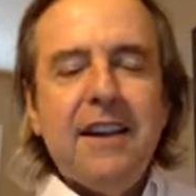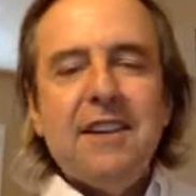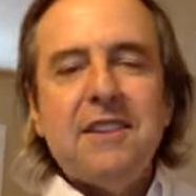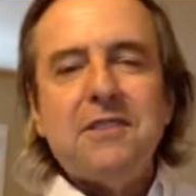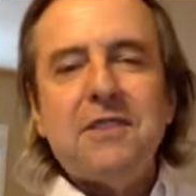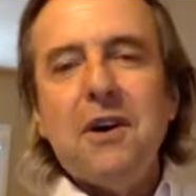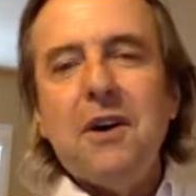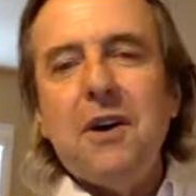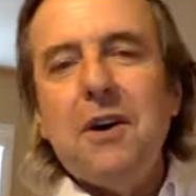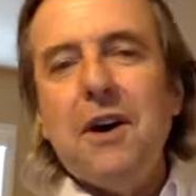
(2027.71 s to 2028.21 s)

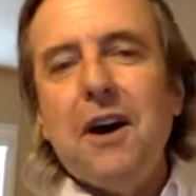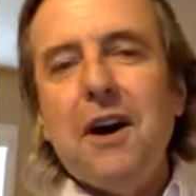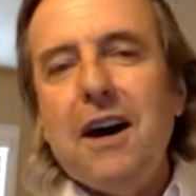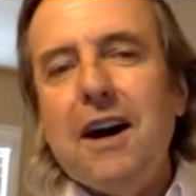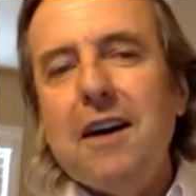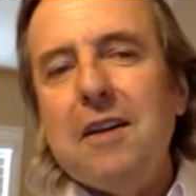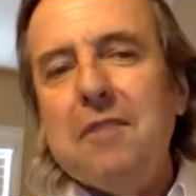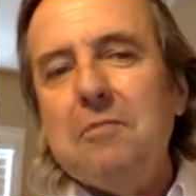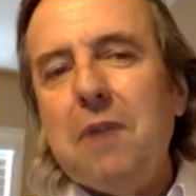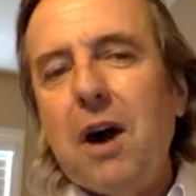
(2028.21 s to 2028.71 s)

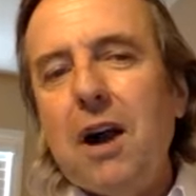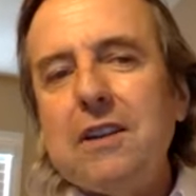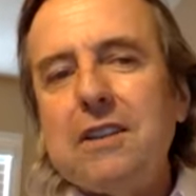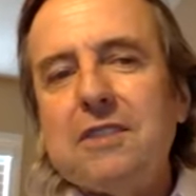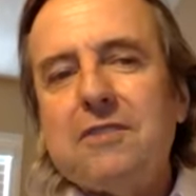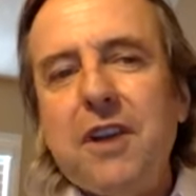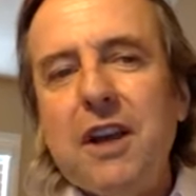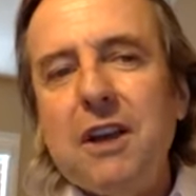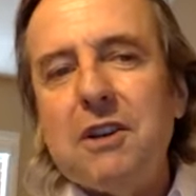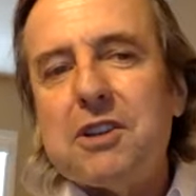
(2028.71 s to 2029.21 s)
So Martin's
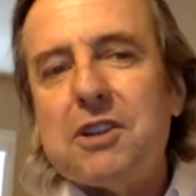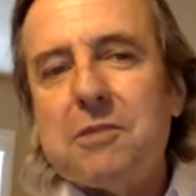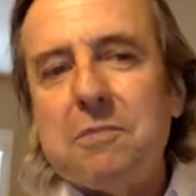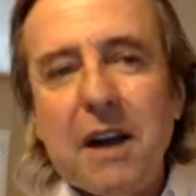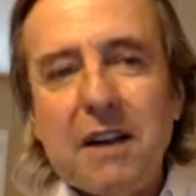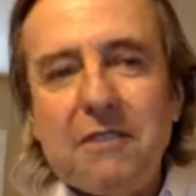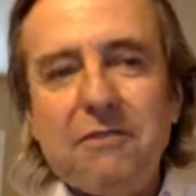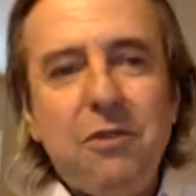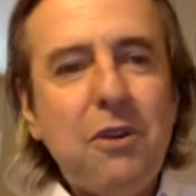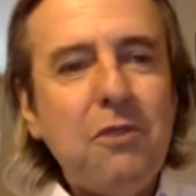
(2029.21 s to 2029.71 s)
very
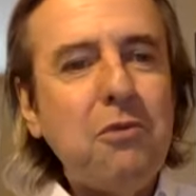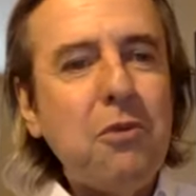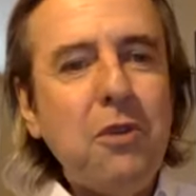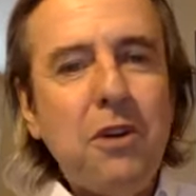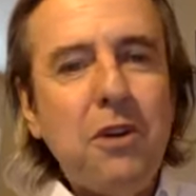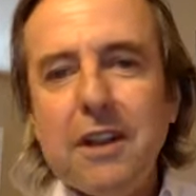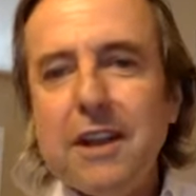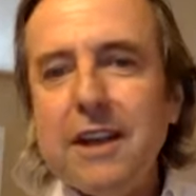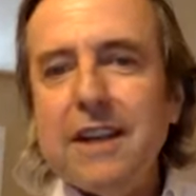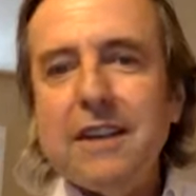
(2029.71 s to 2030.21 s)
respectful of
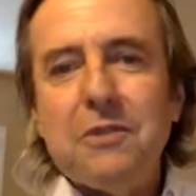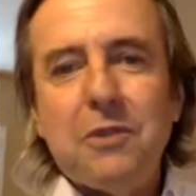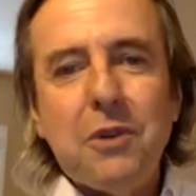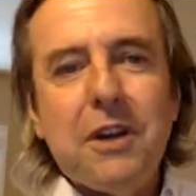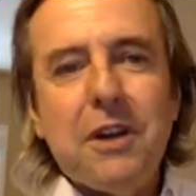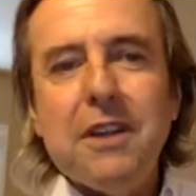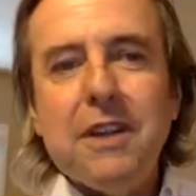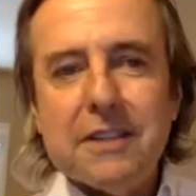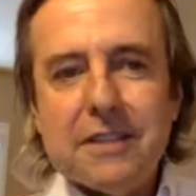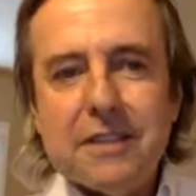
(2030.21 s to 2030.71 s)
Willy and
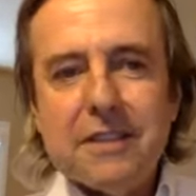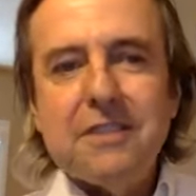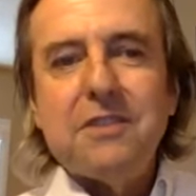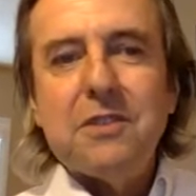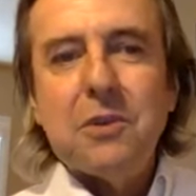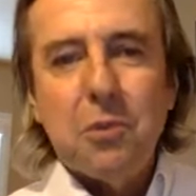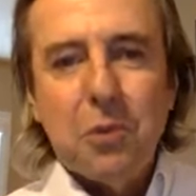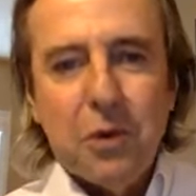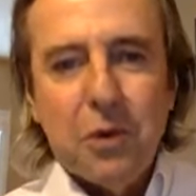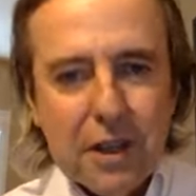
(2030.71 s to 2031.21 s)
really listens
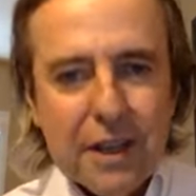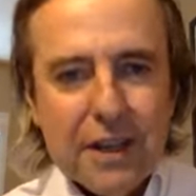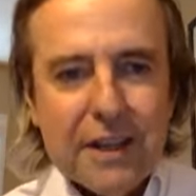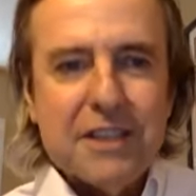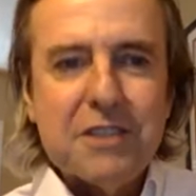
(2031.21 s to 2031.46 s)
to Willy,